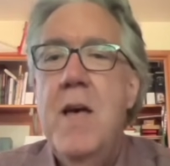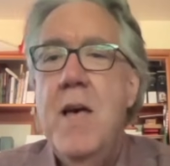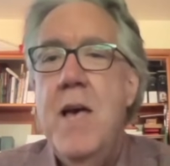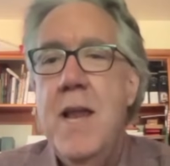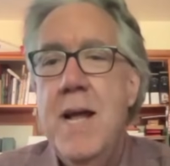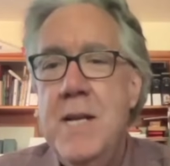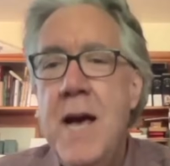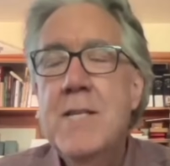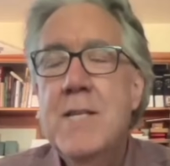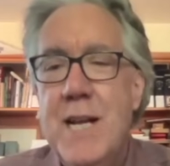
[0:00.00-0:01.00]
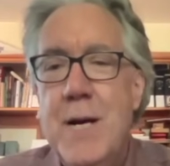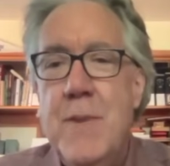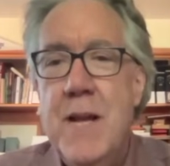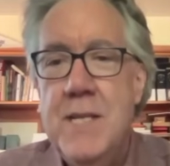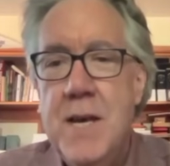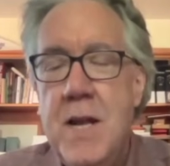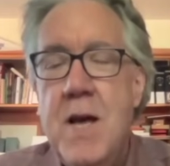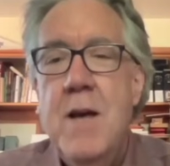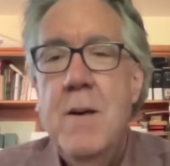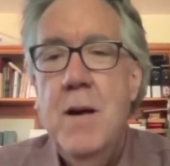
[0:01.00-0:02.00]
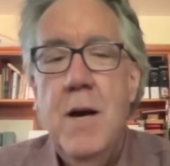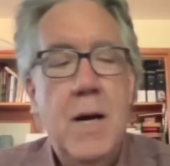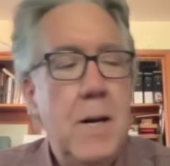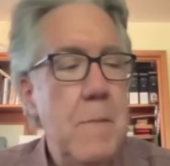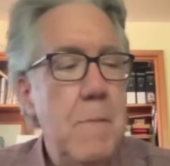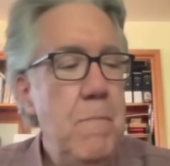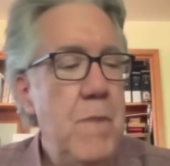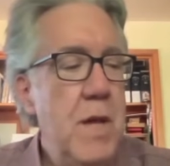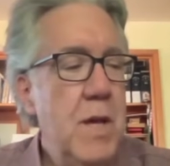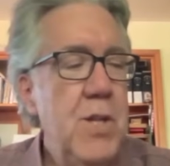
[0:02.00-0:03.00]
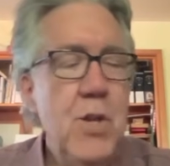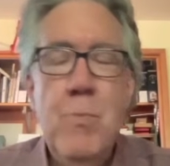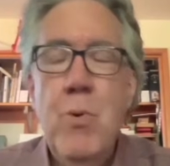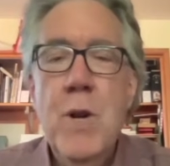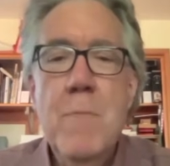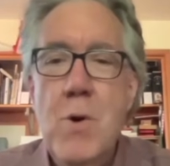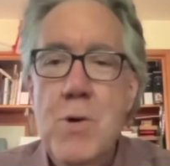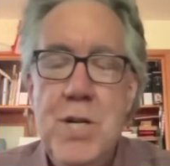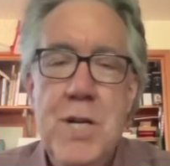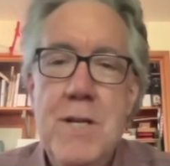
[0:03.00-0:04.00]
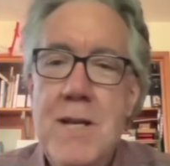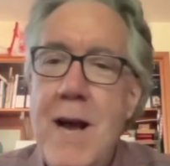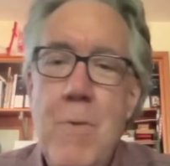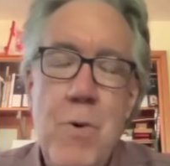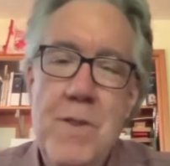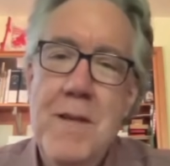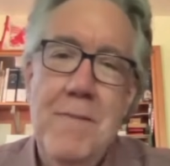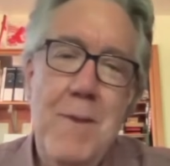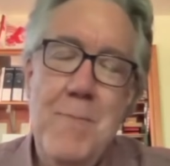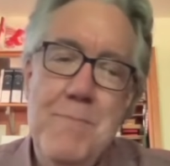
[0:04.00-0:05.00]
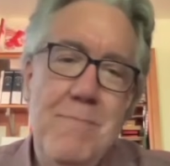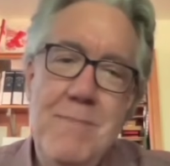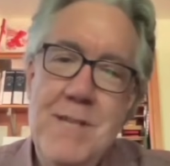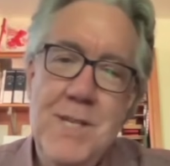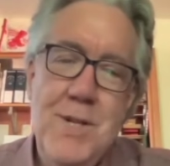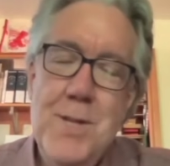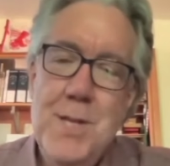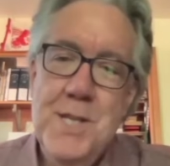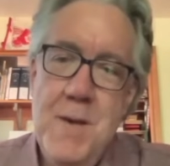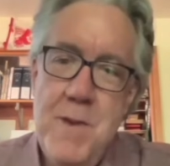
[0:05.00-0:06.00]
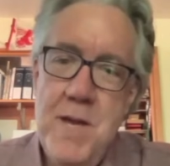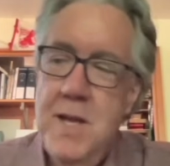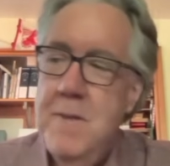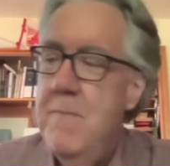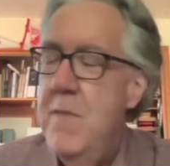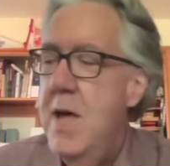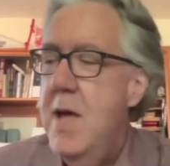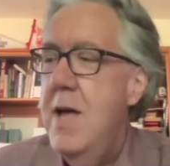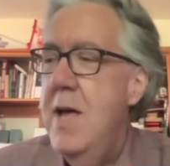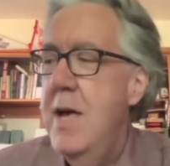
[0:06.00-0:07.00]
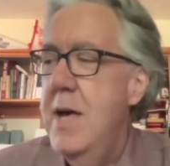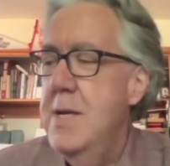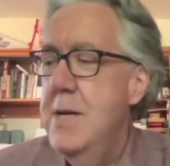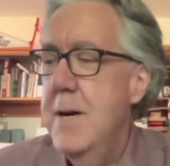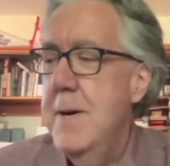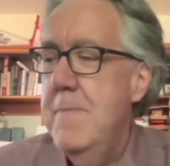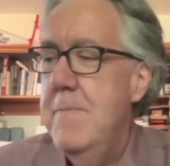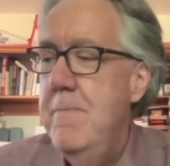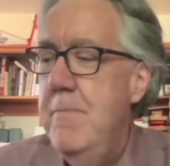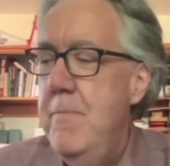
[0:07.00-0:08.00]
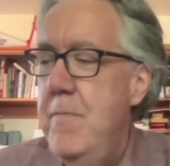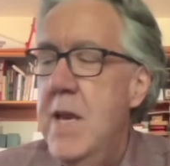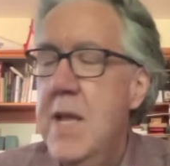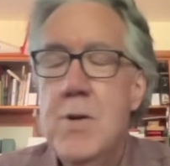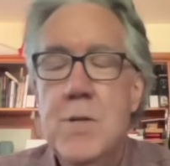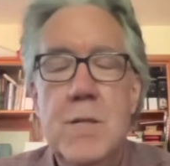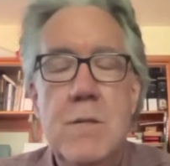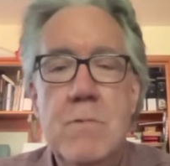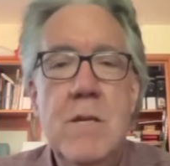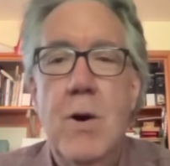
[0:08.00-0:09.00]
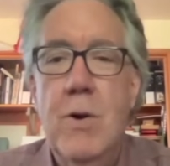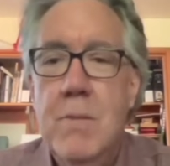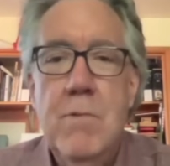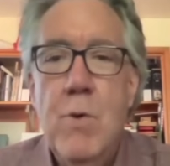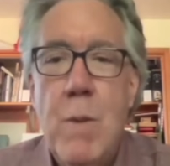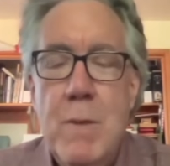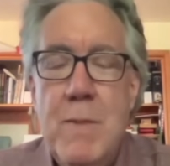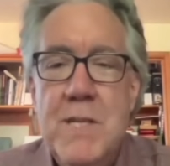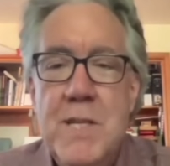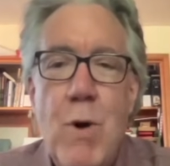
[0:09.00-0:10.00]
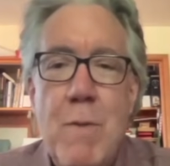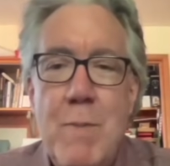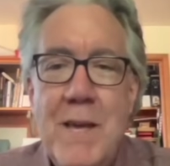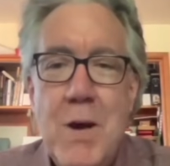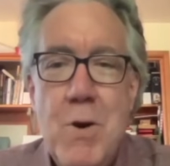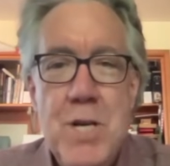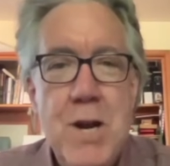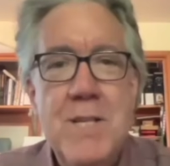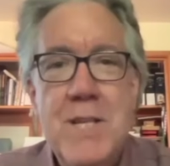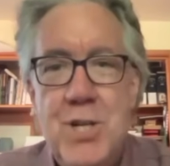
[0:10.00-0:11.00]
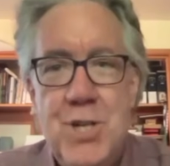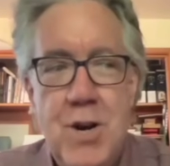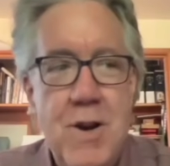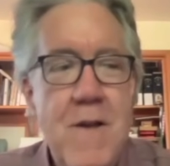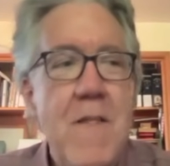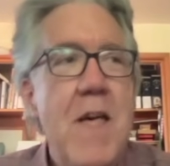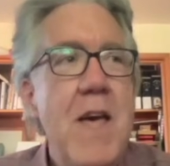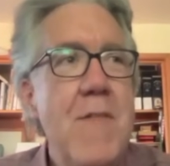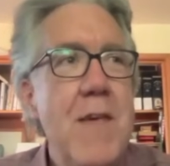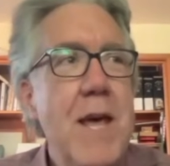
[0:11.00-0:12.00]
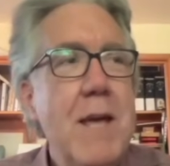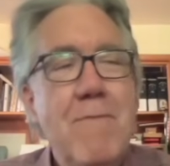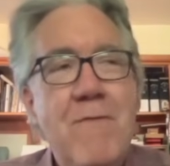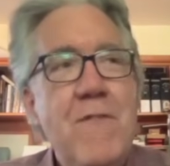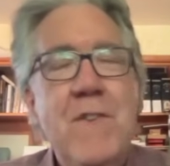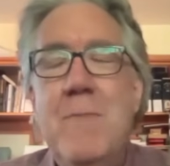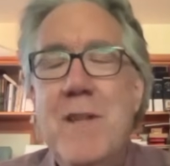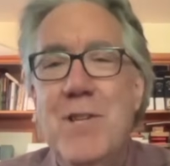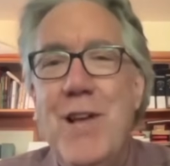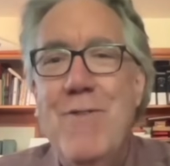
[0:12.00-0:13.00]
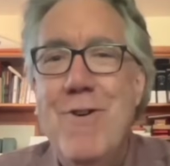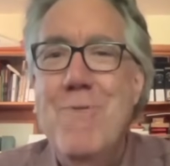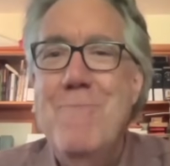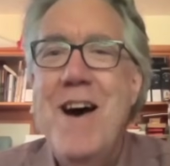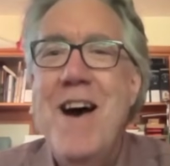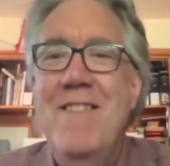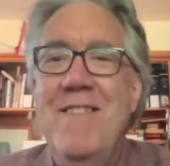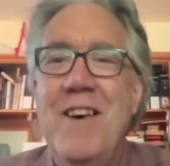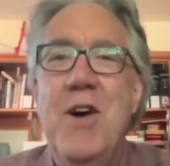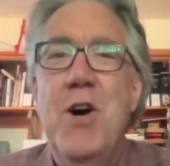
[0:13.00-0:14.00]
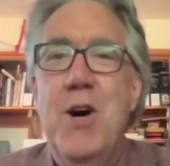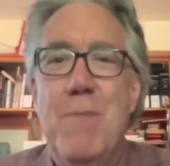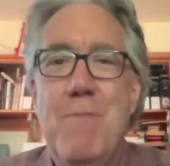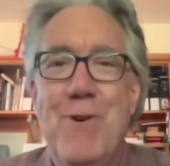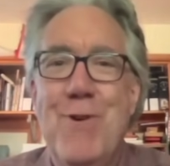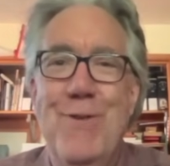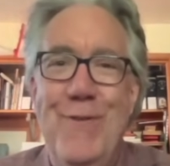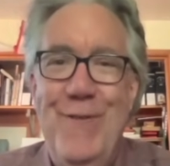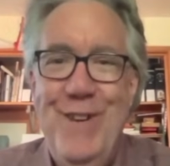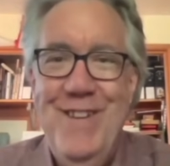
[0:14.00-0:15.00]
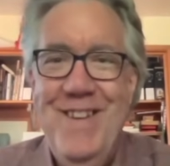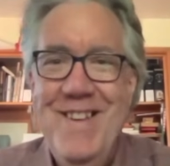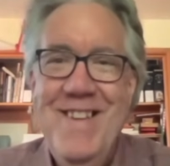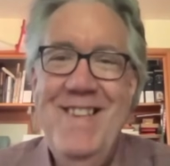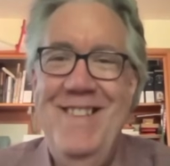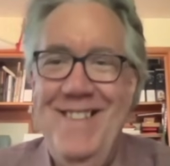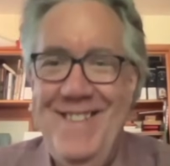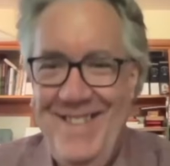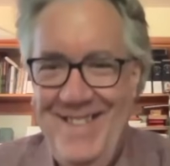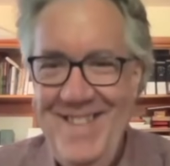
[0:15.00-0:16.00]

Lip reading: And I texted him and I said, can you put a motion that I want that to start this committee? And he goes, you want me to be still want me to be co-chair? I said, sure. And then like 15 minutes later, he wrote back and said, approved. It's